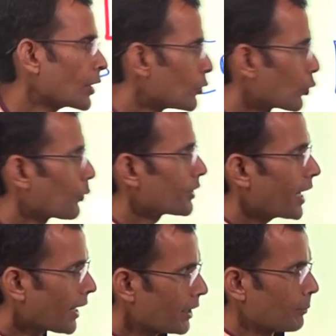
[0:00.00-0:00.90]
So with
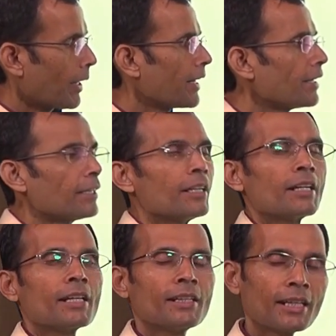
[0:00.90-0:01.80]
that in mind,
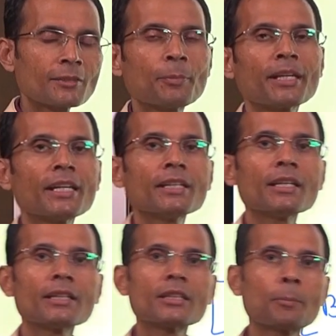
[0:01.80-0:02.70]
let's begin
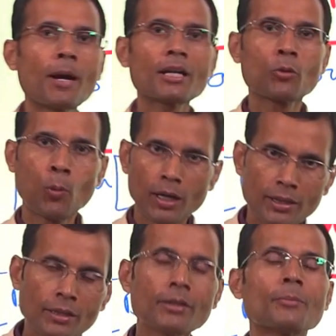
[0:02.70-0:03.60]
the part
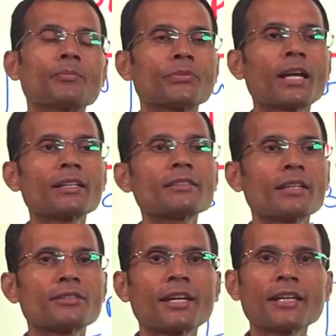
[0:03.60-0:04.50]
1 that is
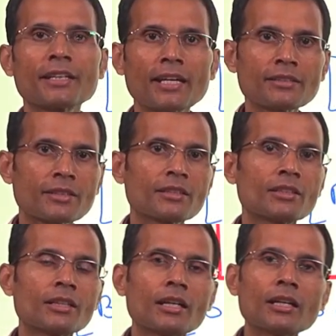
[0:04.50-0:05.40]
staircase
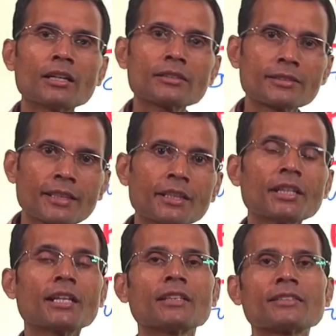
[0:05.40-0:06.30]
uh, seen
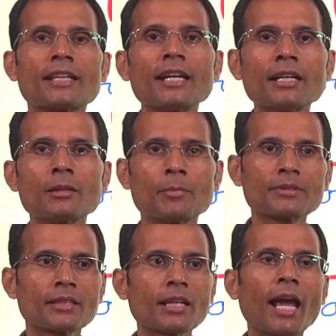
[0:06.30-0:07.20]
in the skeletal
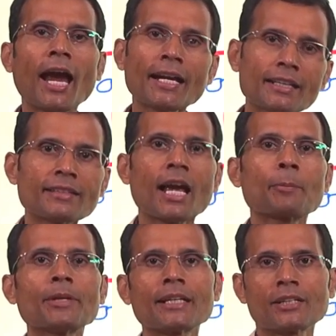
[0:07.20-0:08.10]
muscle and its
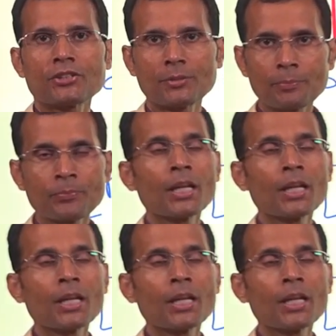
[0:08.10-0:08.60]
application.